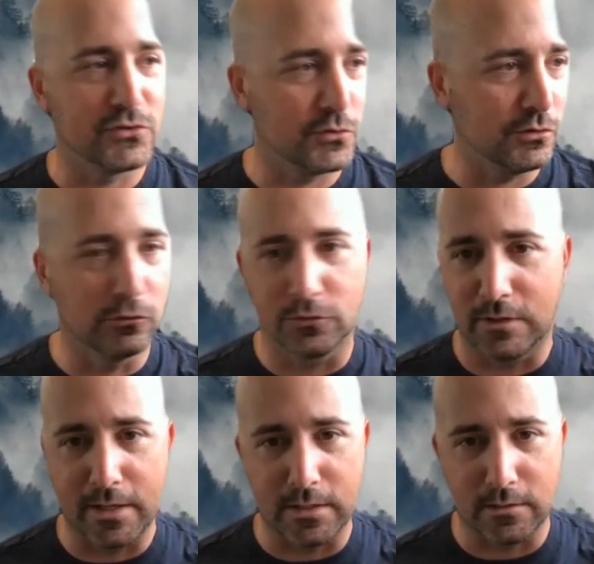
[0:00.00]
So you learn
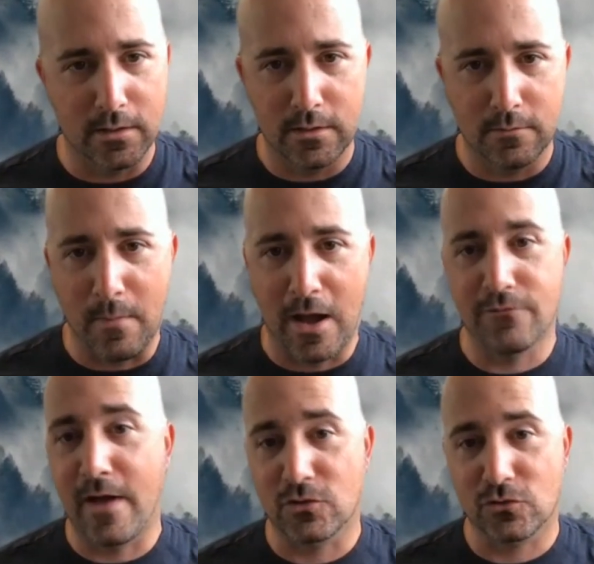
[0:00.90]
like
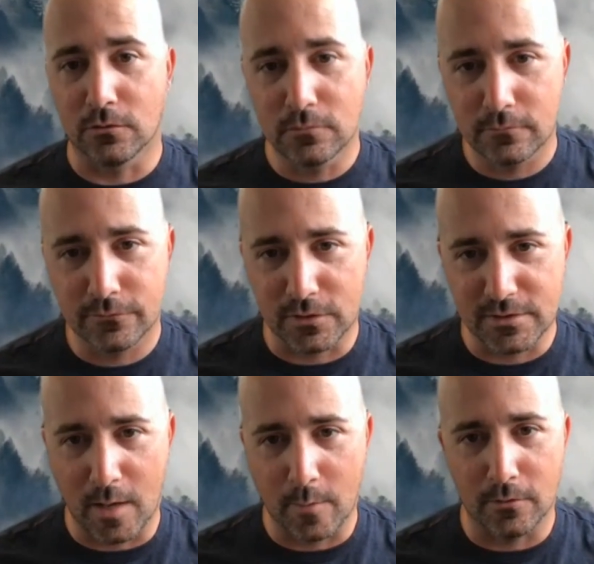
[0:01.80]
myofascial, for
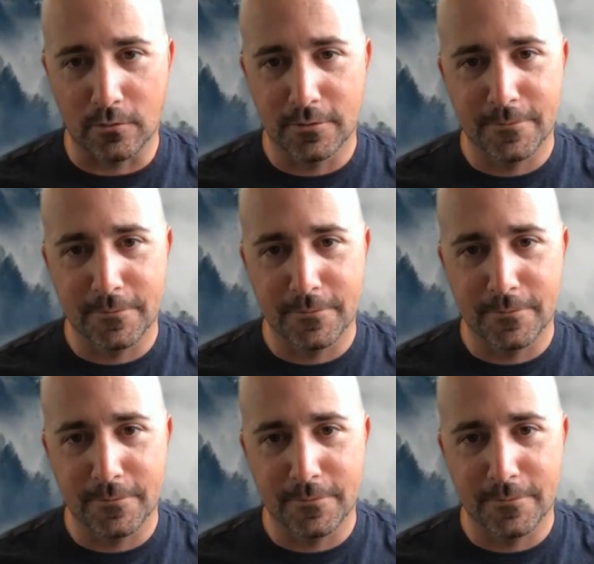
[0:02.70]
example,